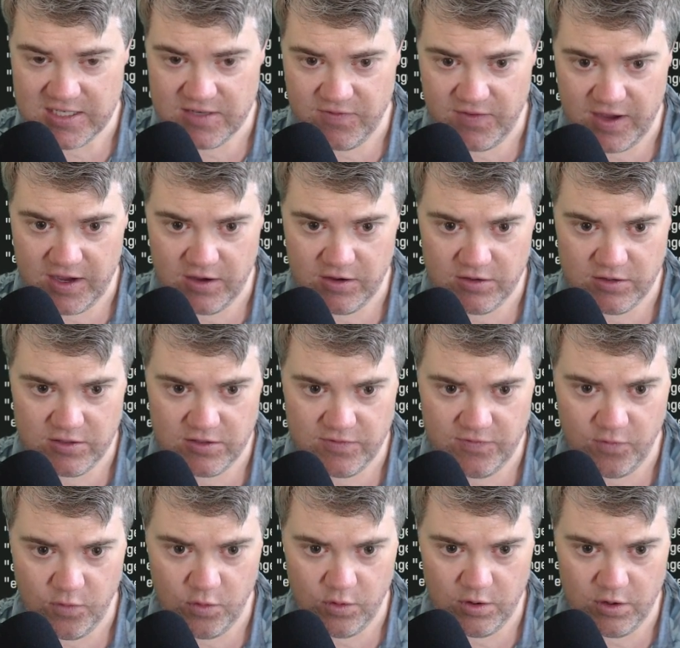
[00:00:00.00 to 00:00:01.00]
found
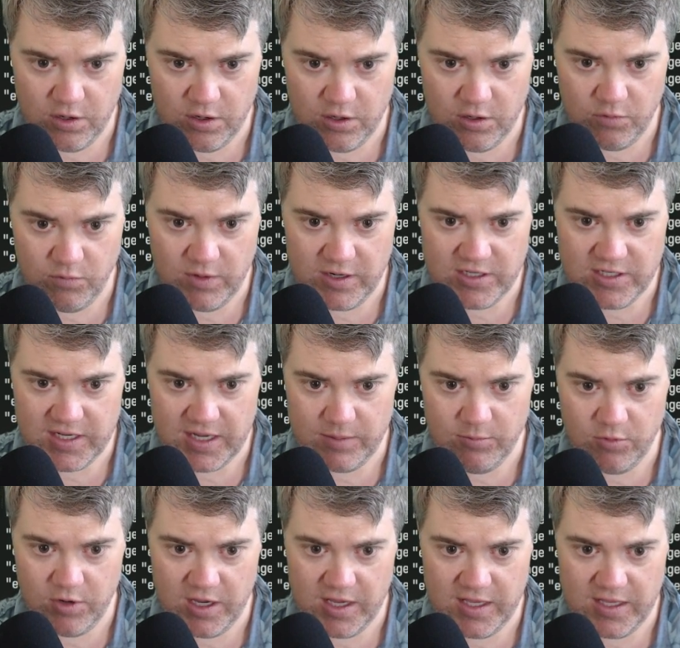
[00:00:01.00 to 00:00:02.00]
for runtime
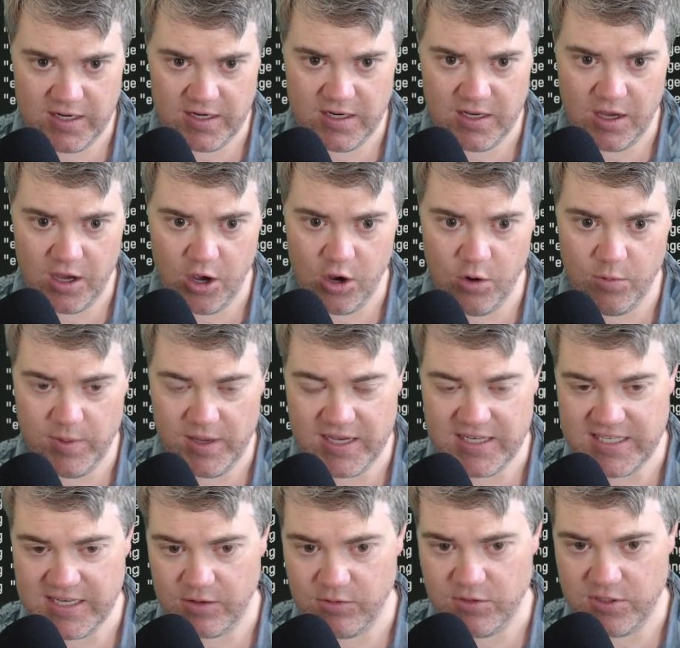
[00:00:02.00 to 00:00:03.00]
run. Oh, because
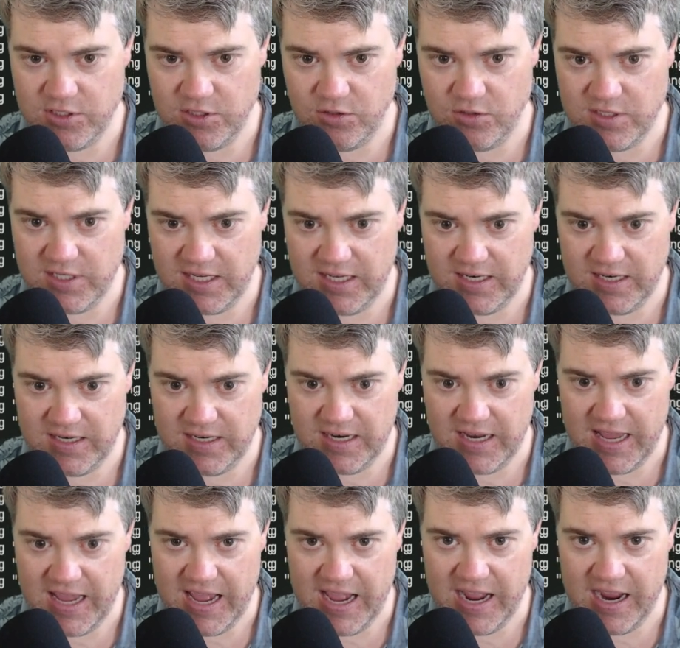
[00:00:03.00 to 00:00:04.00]
I was using
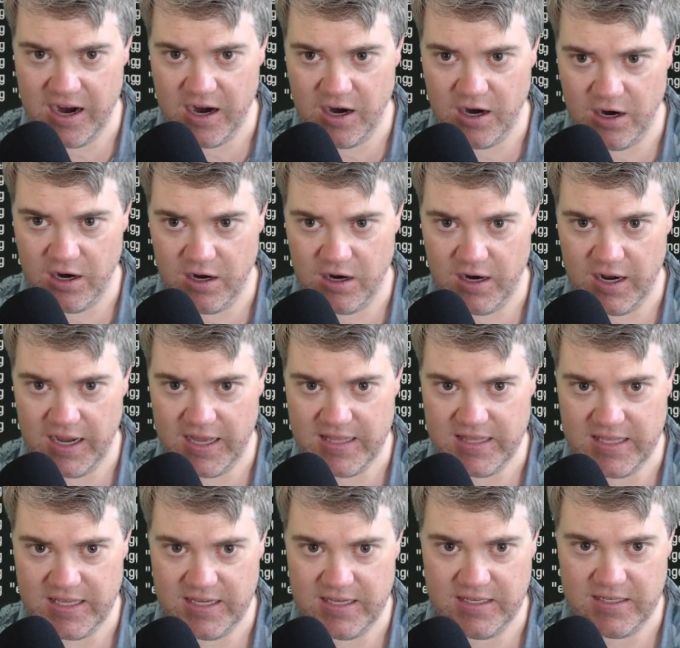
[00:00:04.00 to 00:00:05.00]
error, I
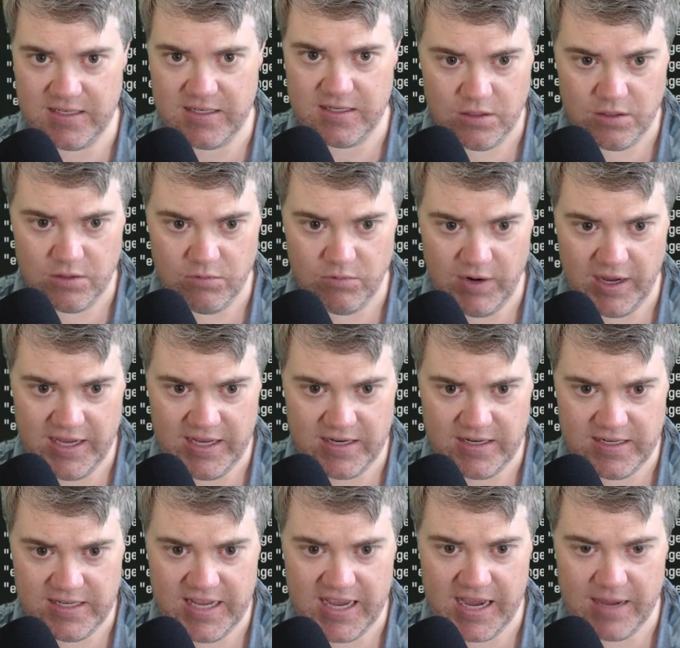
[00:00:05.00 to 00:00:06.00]
think, right?
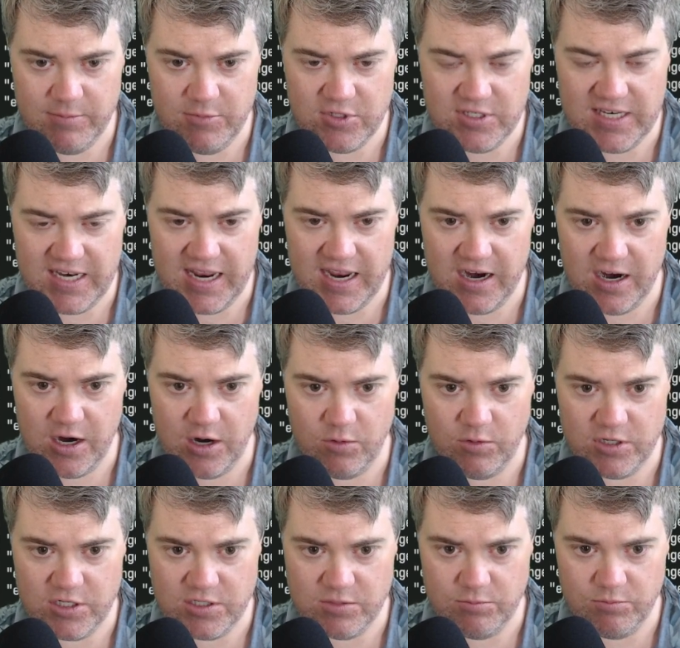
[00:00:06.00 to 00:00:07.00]
Yeah, I'm using error,
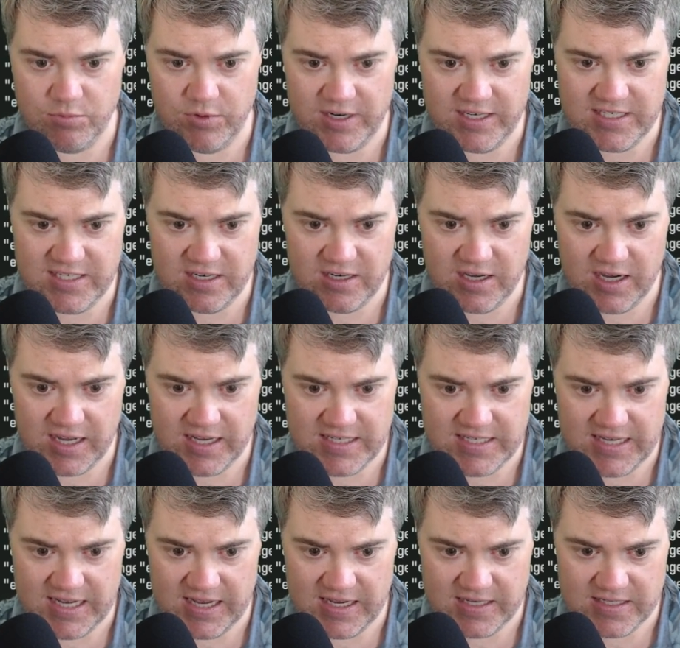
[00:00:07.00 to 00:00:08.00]
which brings in
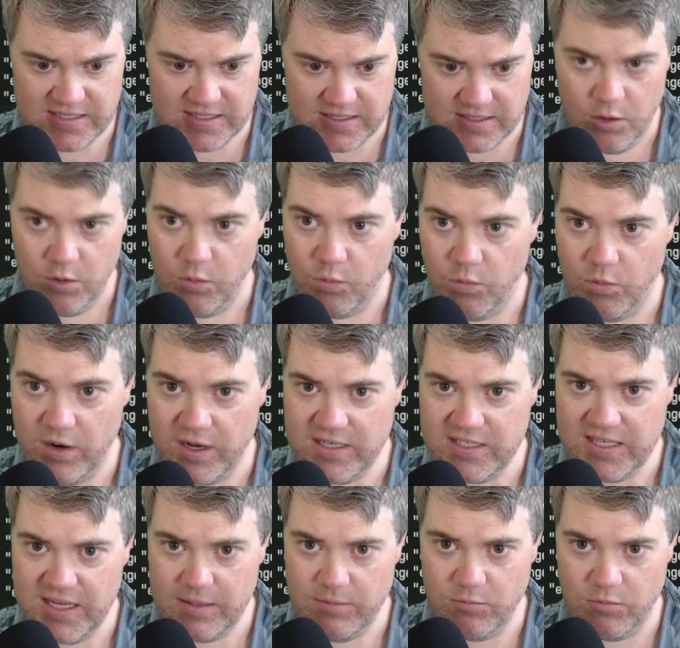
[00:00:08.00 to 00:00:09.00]
context.
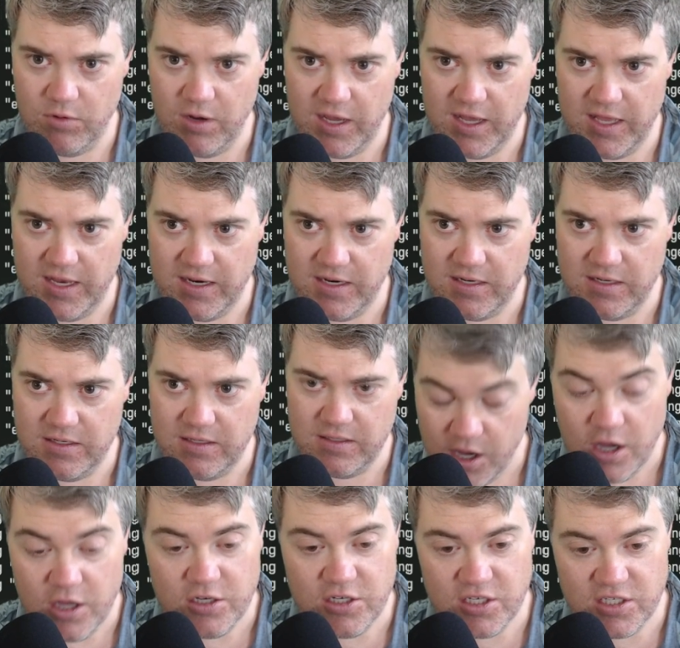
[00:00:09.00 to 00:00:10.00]
Runtime run
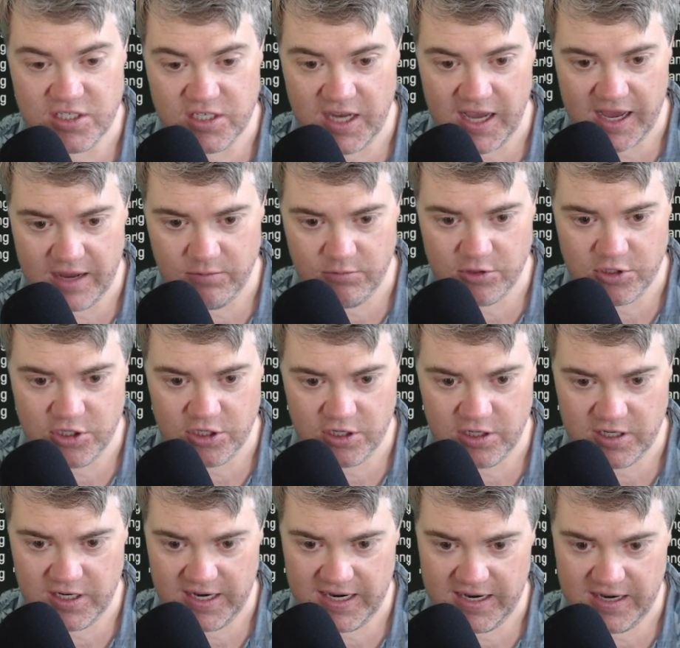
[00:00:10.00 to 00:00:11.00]
does not
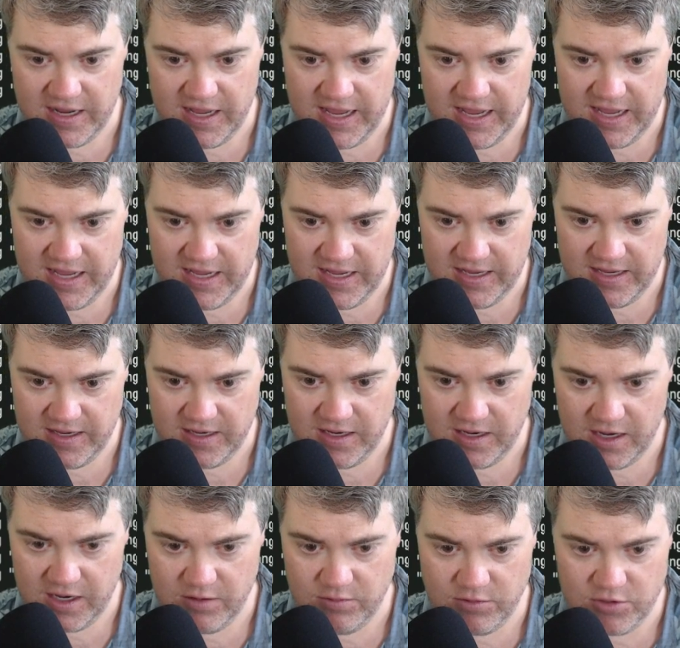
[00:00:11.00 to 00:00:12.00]
return a
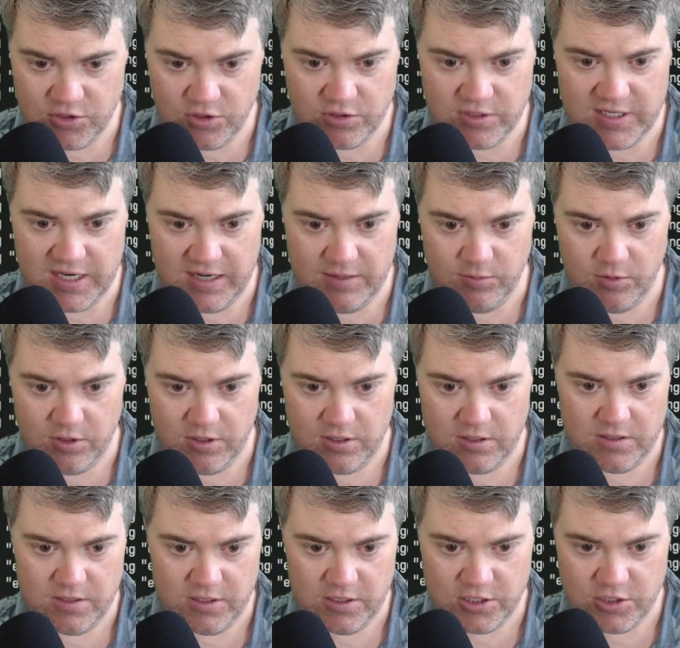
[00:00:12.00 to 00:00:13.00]
result anymore.
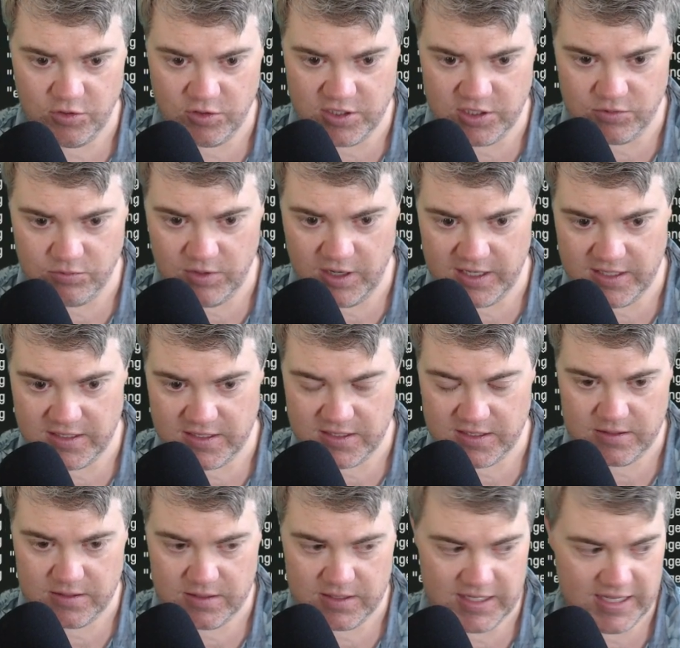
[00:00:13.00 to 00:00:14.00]
So it just runs
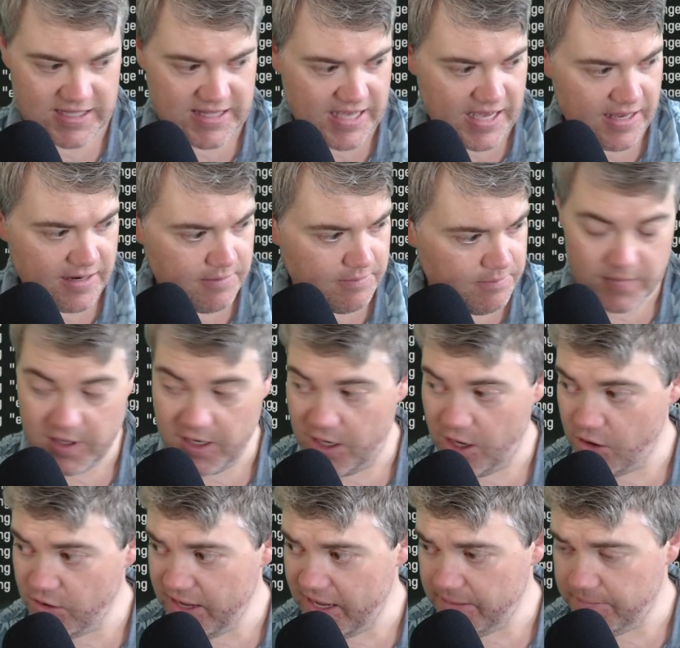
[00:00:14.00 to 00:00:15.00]
like that.
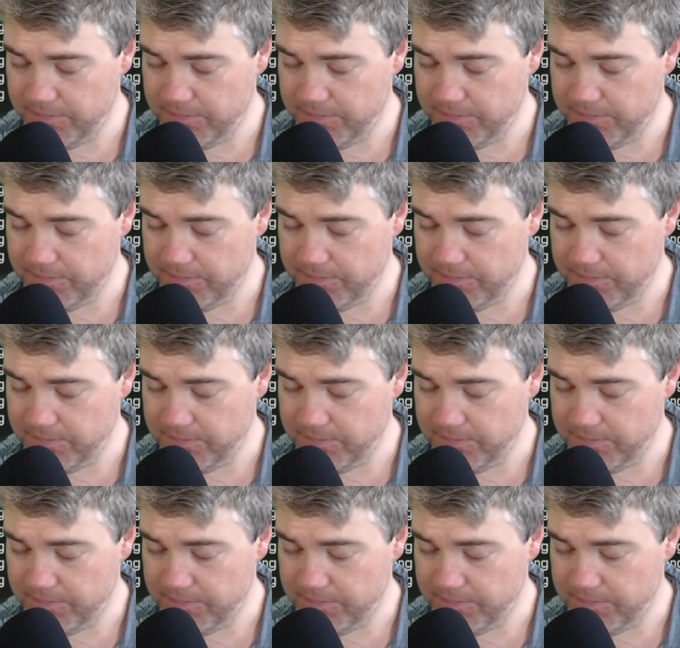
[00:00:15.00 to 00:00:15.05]
Okay,